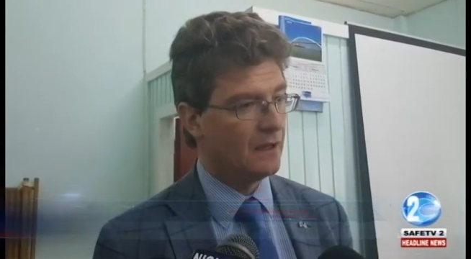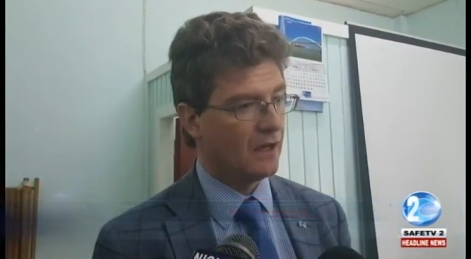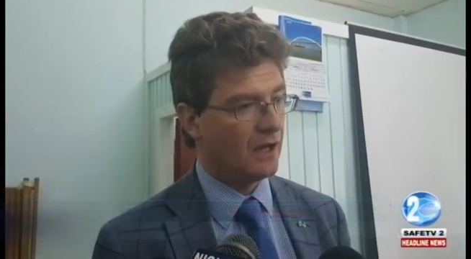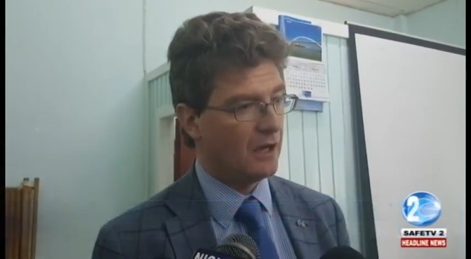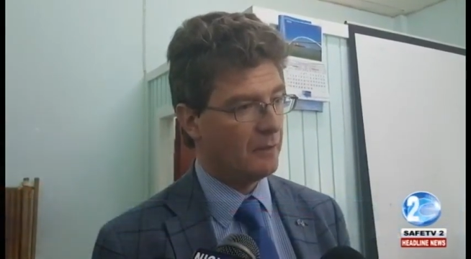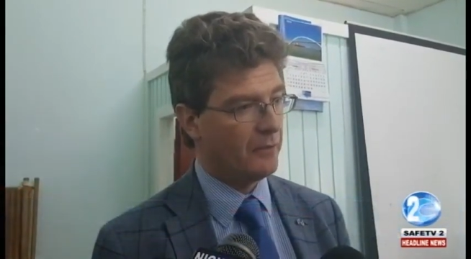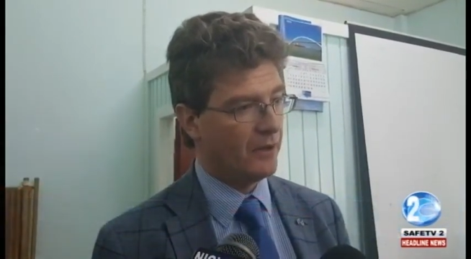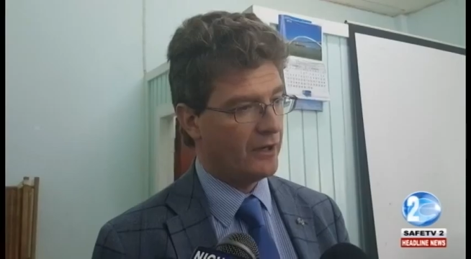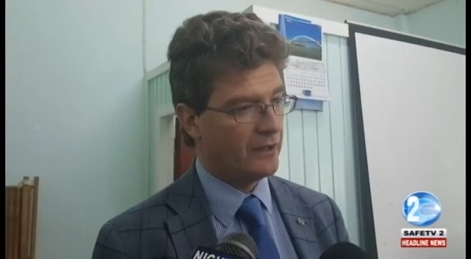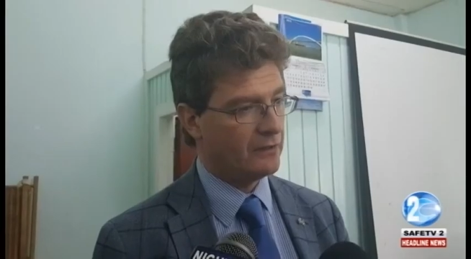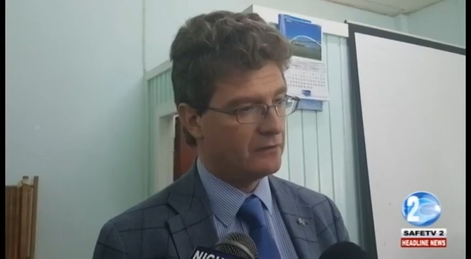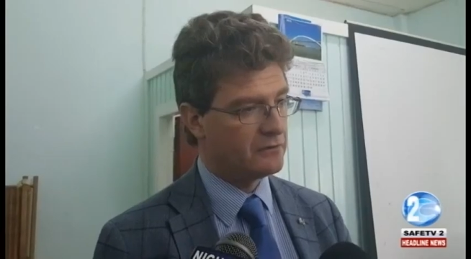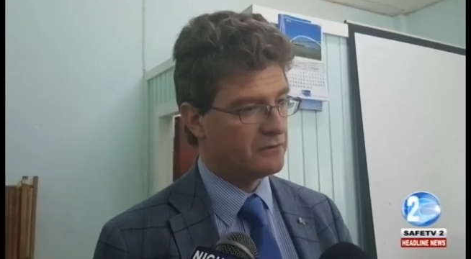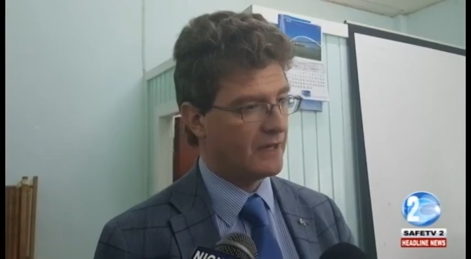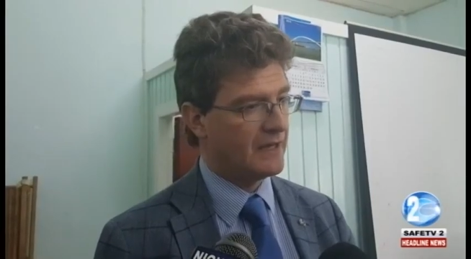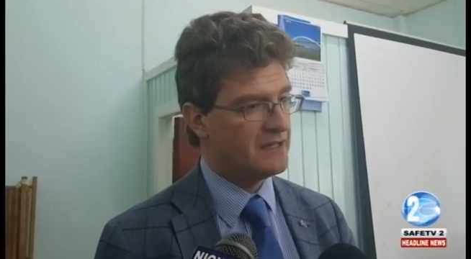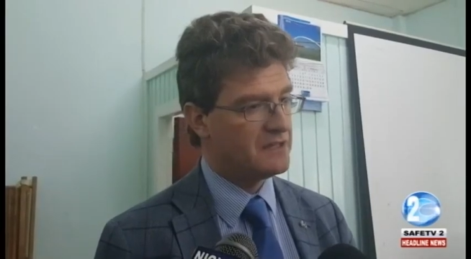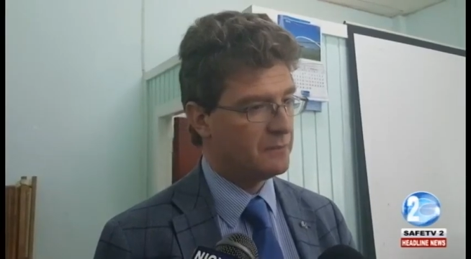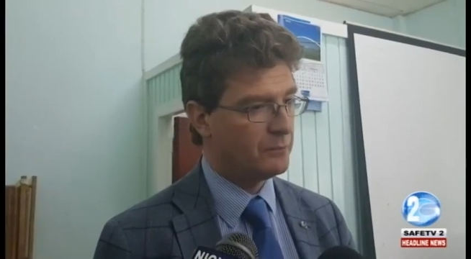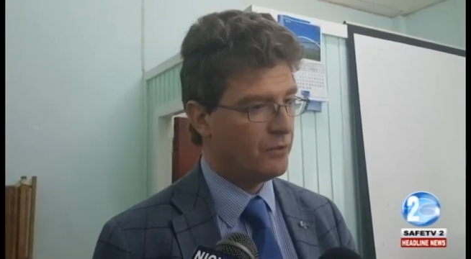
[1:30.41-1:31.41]
about
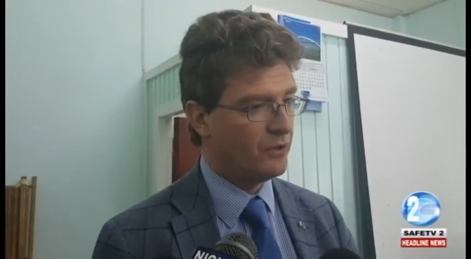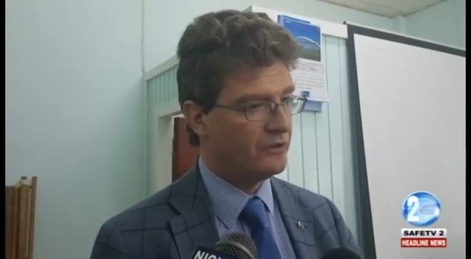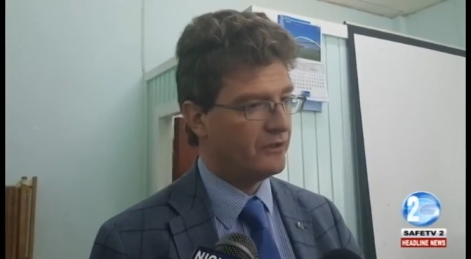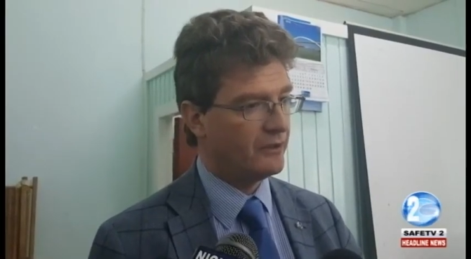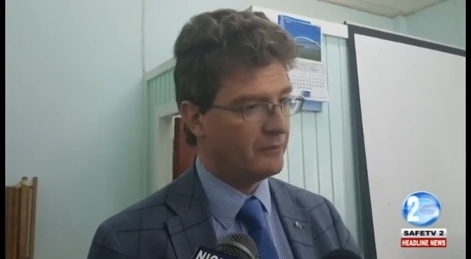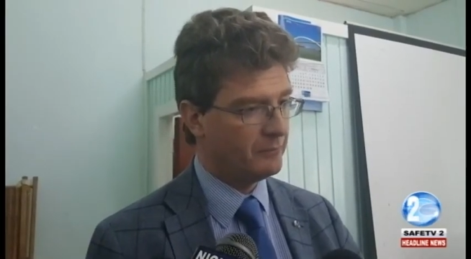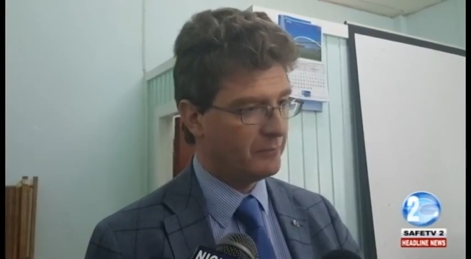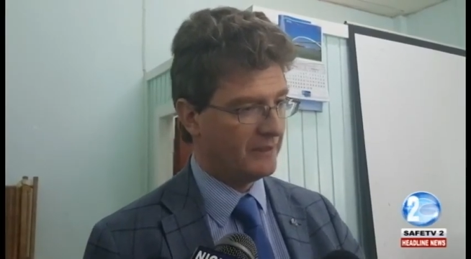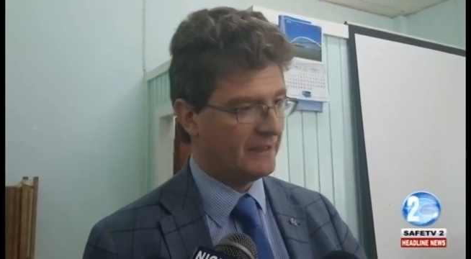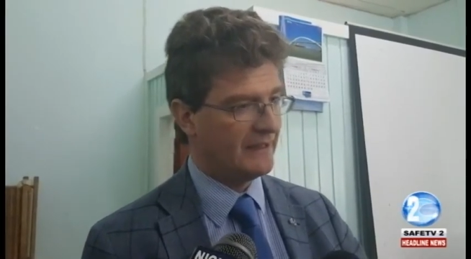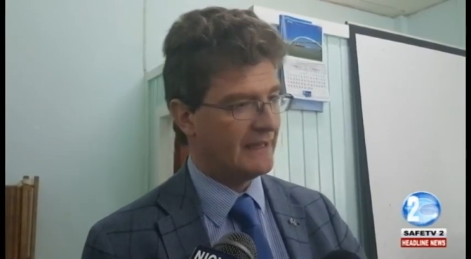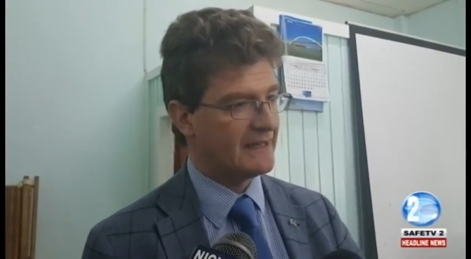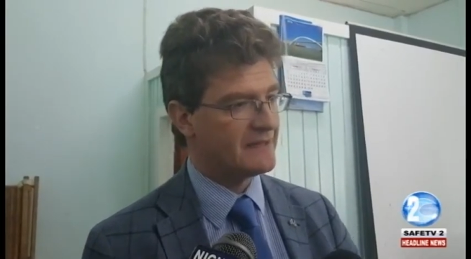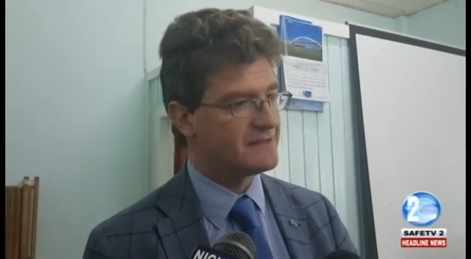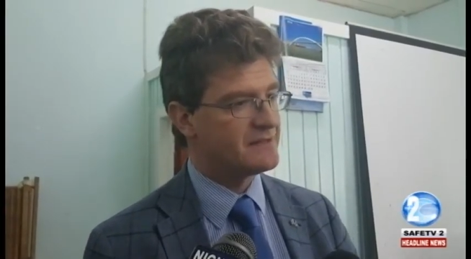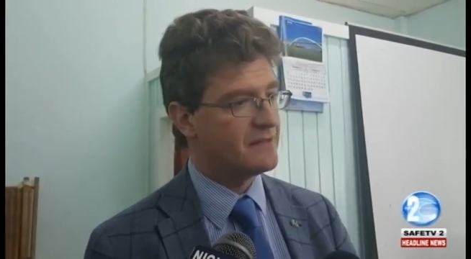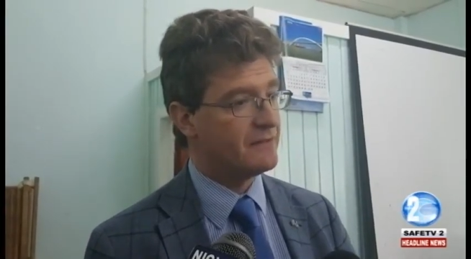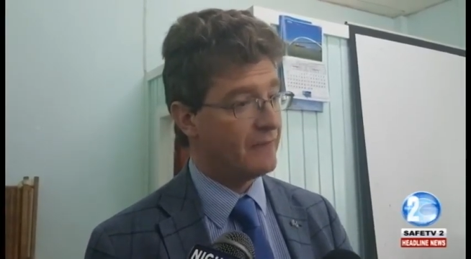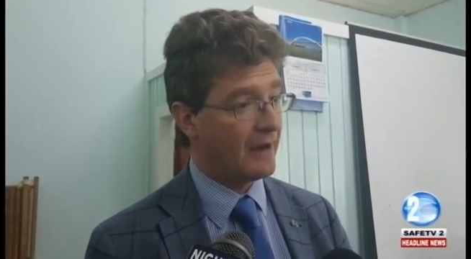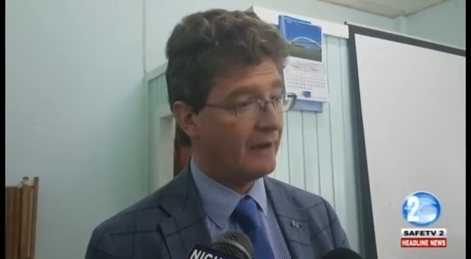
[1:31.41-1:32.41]
trying to put in place
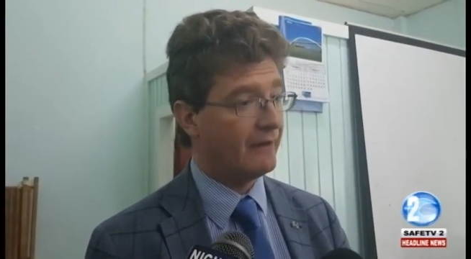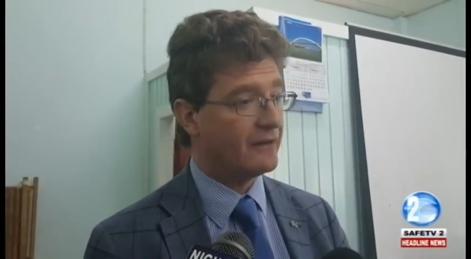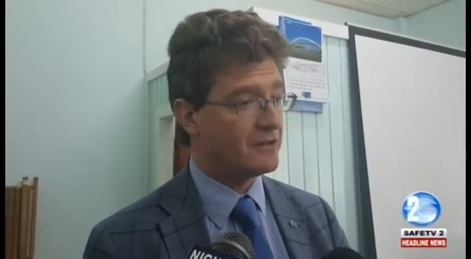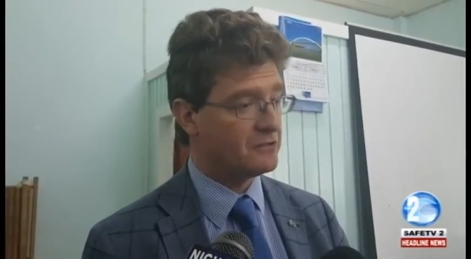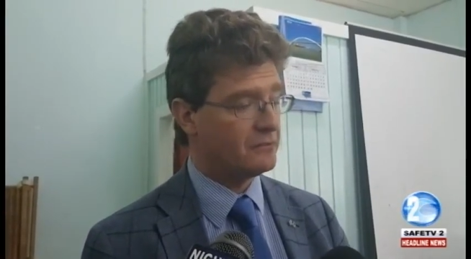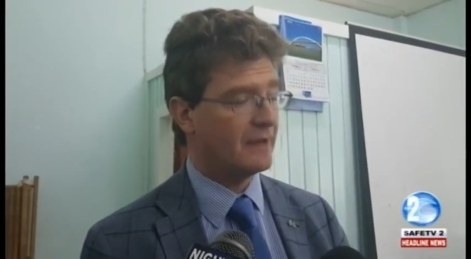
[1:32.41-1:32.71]
the various